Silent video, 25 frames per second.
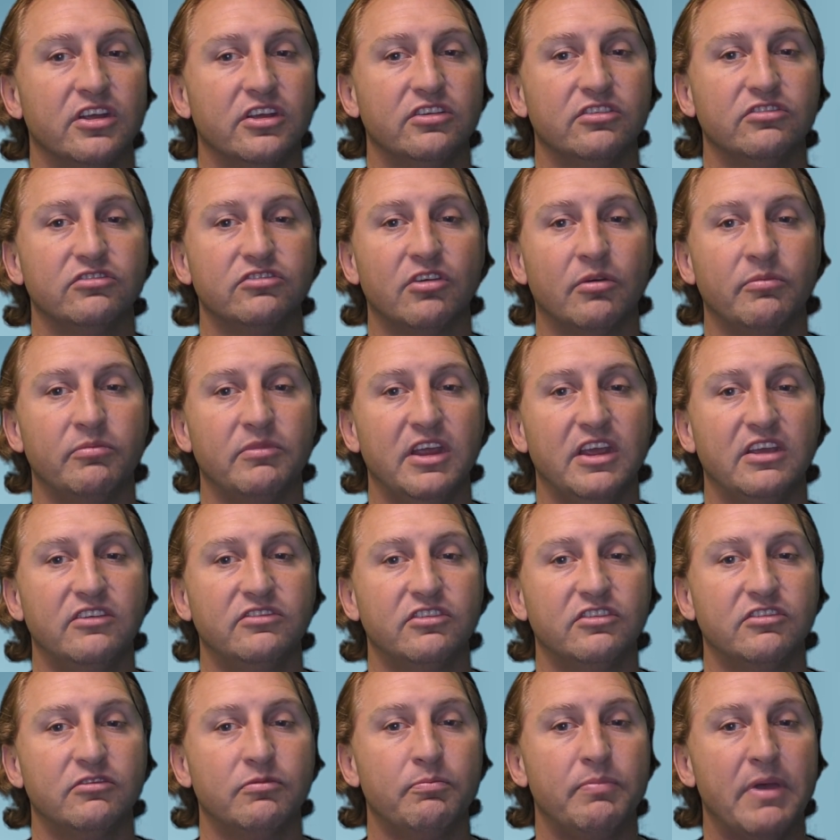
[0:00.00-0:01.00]
Some days
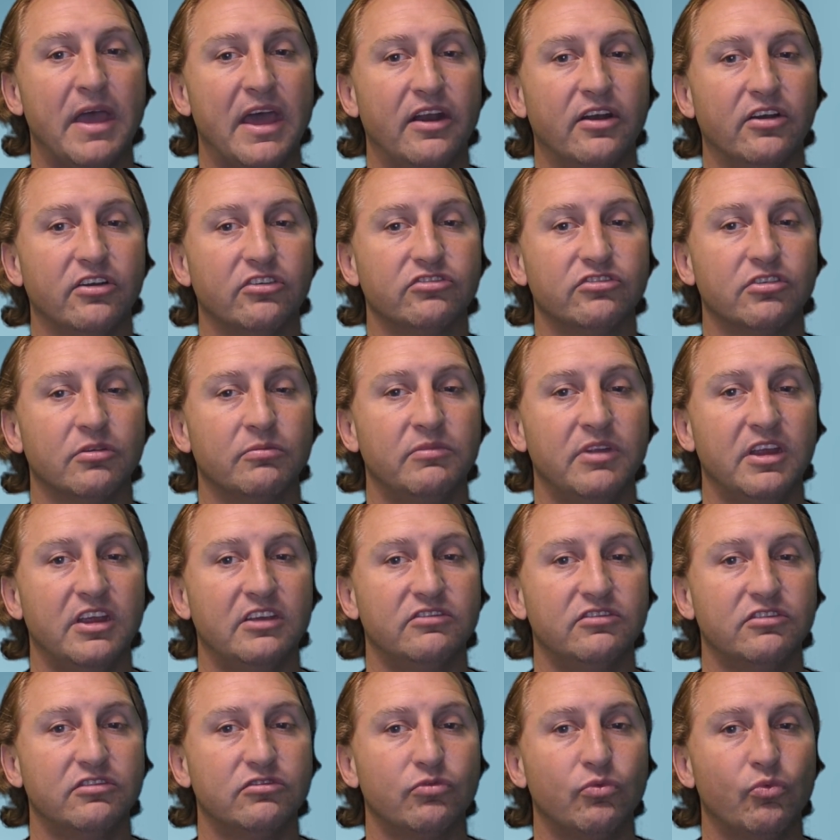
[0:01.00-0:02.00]
it's better, some
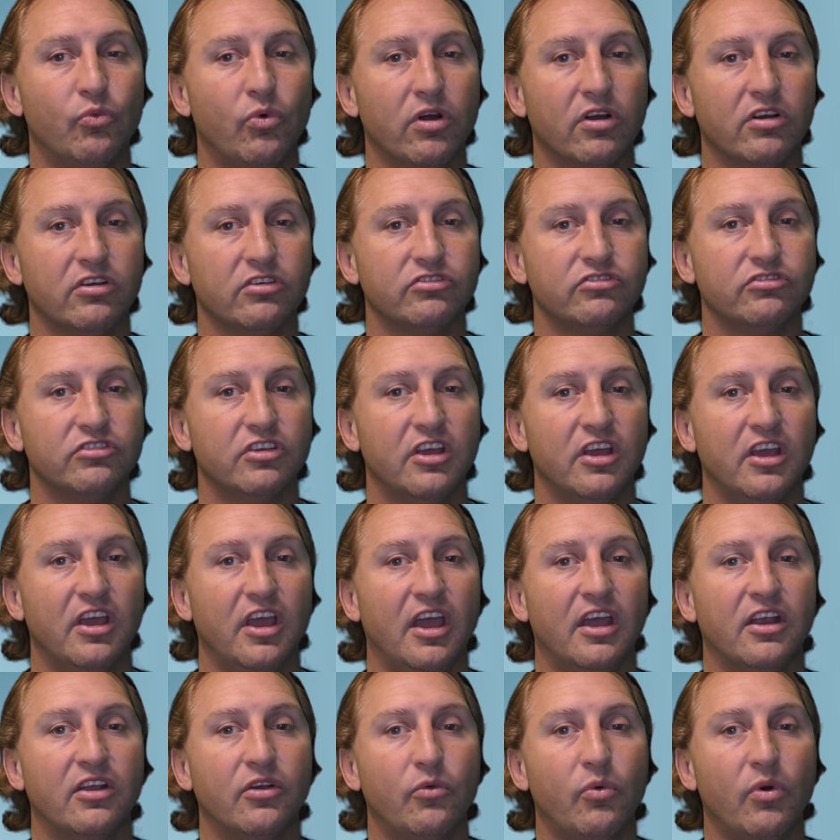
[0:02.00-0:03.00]
days it's worse,
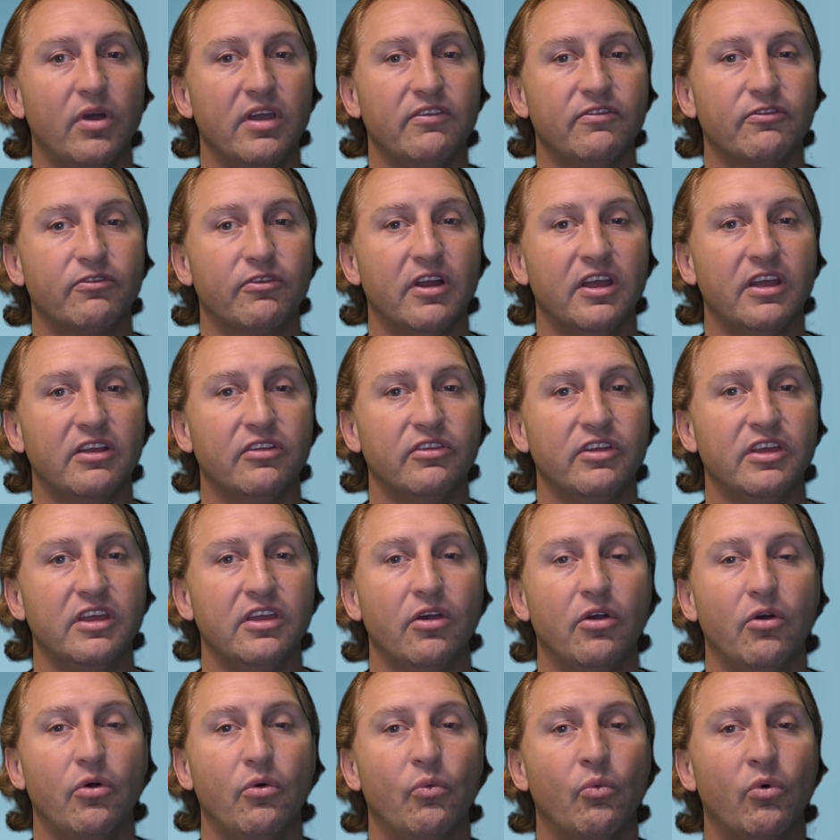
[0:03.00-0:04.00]
and quite frankly,
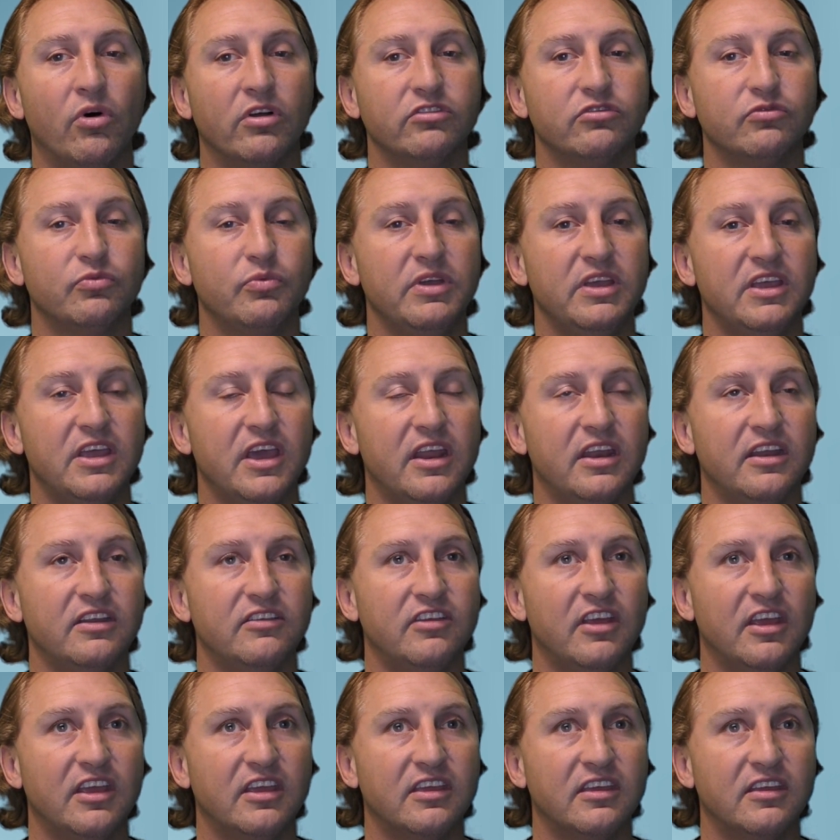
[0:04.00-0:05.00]
once we get it
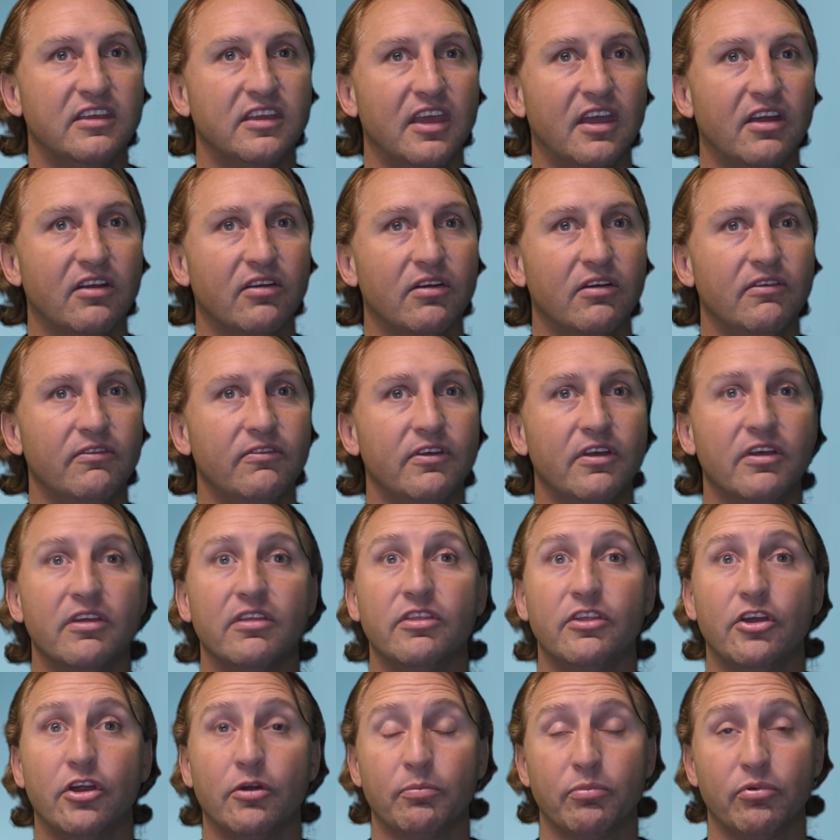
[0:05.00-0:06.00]
taken care of,
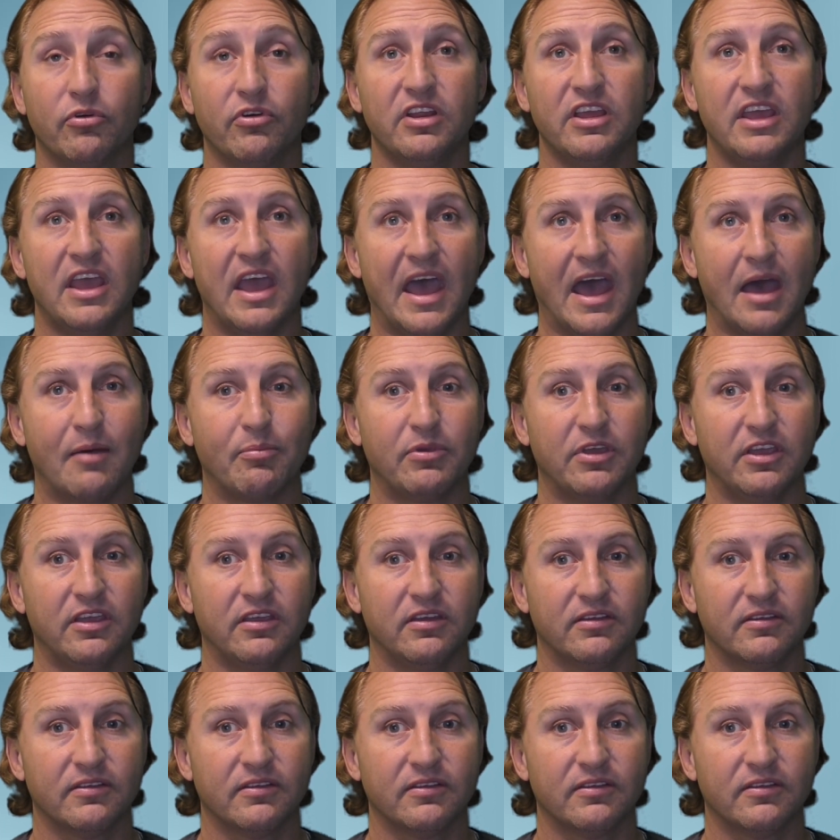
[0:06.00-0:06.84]
they're pretty happy.